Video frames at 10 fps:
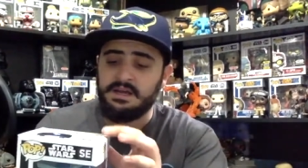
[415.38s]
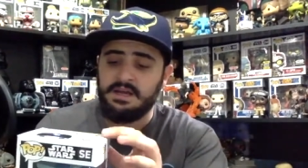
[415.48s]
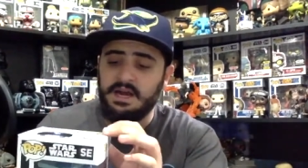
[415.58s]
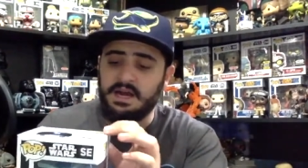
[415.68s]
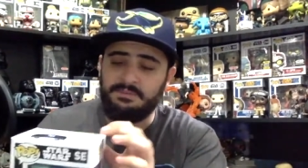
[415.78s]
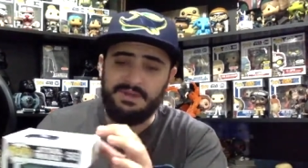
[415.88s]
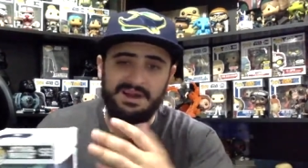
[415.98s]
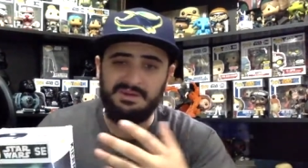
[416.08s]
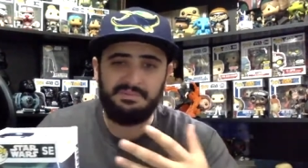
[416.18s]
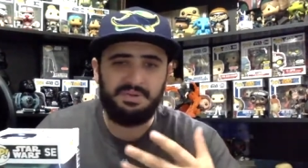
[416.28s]
Um,
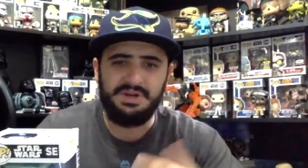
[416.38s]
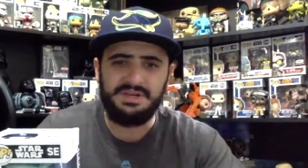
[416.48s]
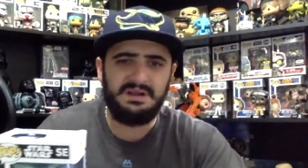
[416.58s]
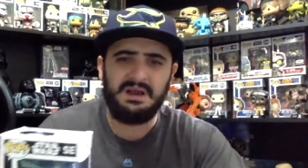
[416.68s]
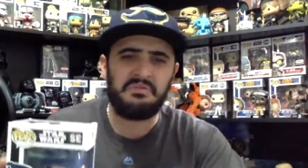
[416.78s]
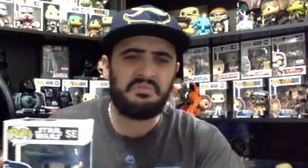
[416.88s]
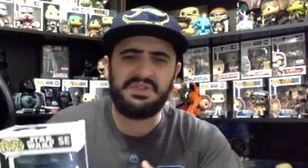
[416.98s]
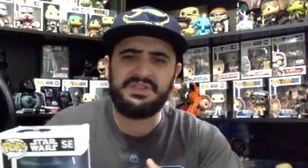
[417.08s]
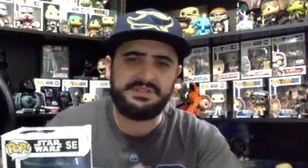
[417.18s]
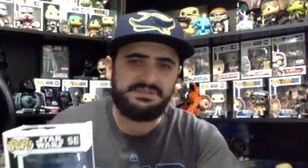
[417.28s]
I don't put I don't
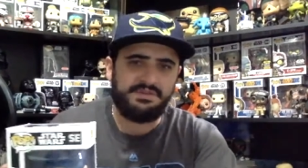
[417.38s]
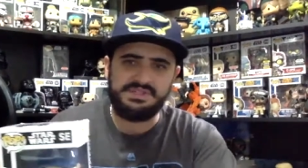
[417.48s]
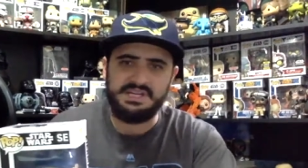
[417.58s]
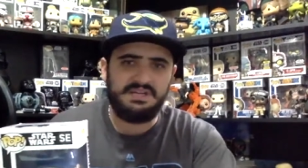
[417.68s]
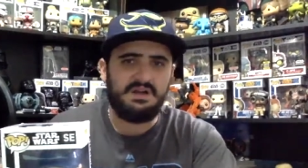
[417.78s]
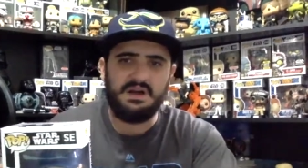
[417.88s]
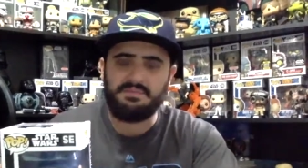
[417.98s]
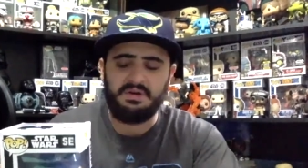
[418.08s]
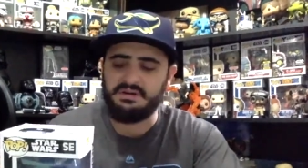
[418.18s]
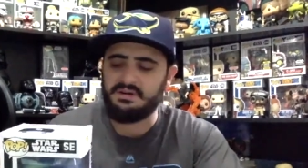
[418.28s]
put things for sale
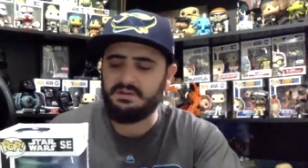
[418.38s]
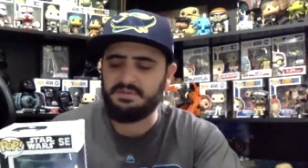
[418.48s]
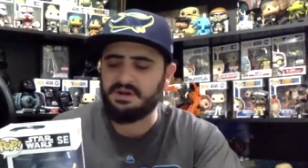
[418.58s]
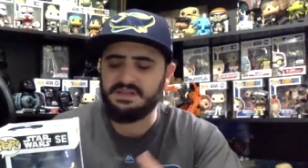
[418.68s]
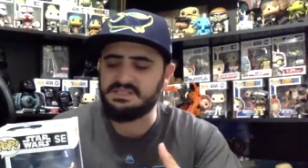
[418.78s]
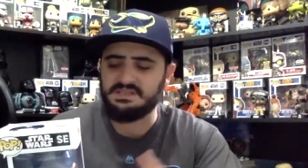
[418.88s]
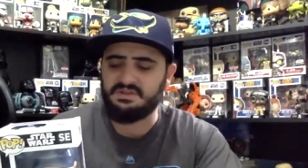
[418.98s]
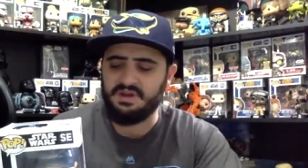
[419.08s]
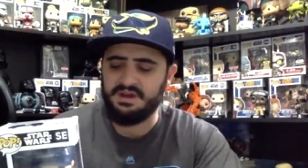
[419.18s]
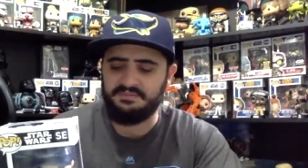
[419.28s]
up on up on
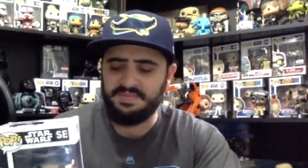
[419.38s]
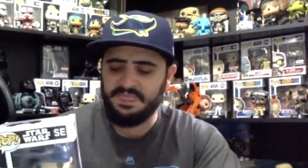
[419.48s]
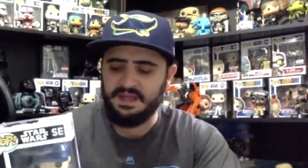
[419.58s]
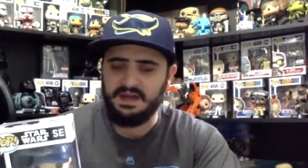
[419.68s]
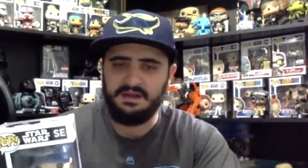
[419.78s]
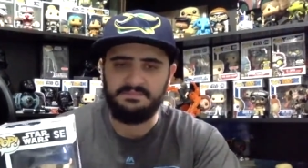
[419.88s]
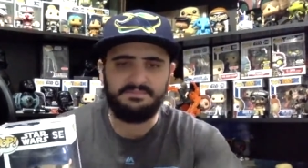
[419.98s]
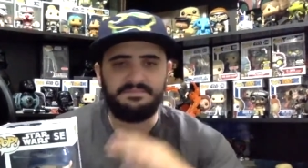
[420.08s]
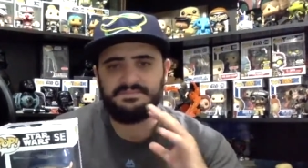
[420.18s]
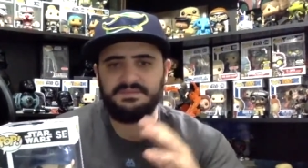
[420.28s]
Instagram.
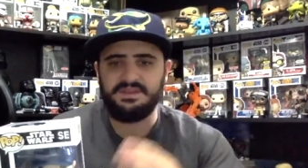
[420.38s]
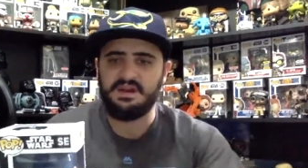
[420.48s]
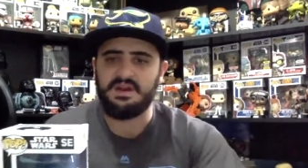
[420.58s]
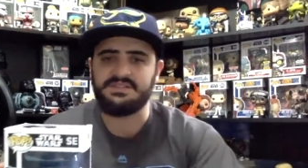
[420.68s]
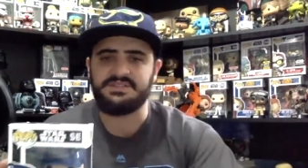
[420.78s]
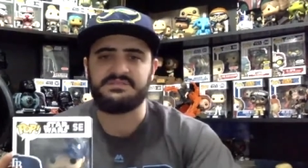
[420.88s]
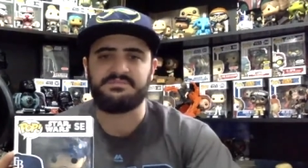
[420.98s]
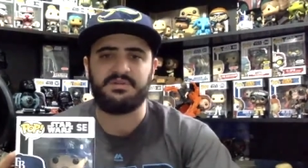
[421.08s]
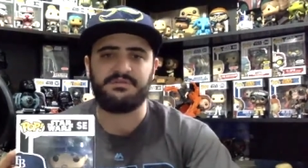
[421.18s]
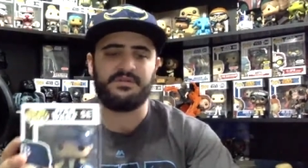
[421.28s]
Um, you know, I
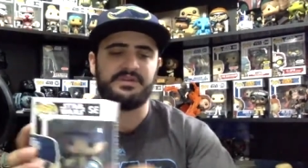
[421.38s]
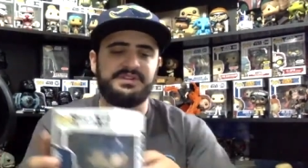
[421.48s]
just prefer to